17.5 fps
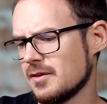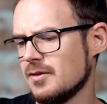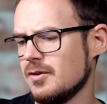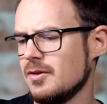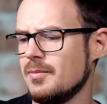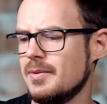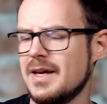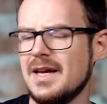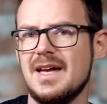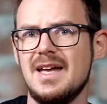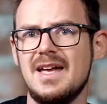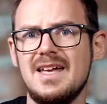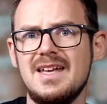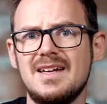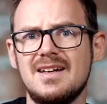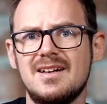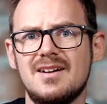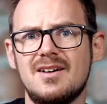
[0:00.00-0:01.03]
up
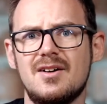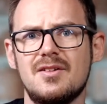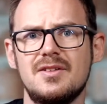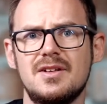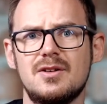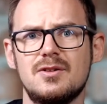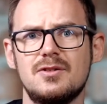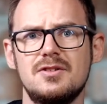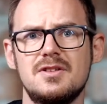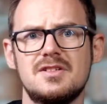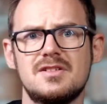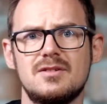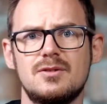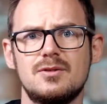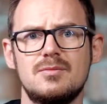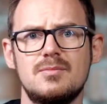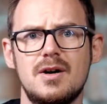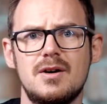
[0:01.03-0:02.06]
here on the
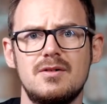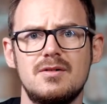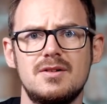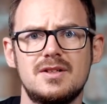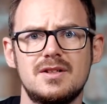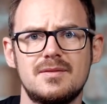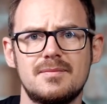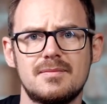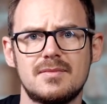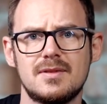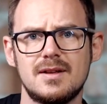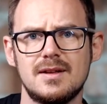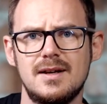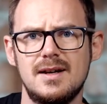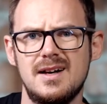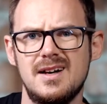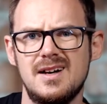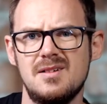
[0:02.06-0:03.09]
underslung mode,
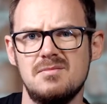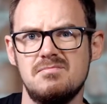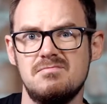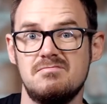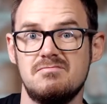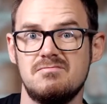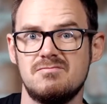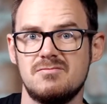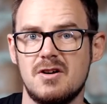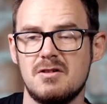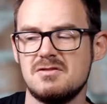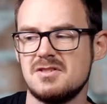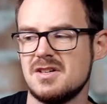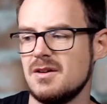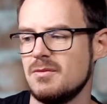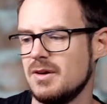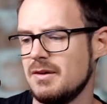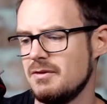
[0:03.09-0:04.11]

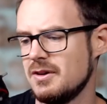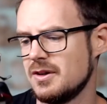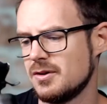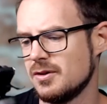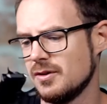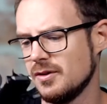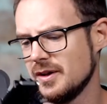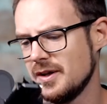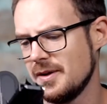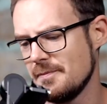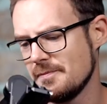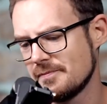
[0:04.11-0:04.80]
rosette, whatever you call it.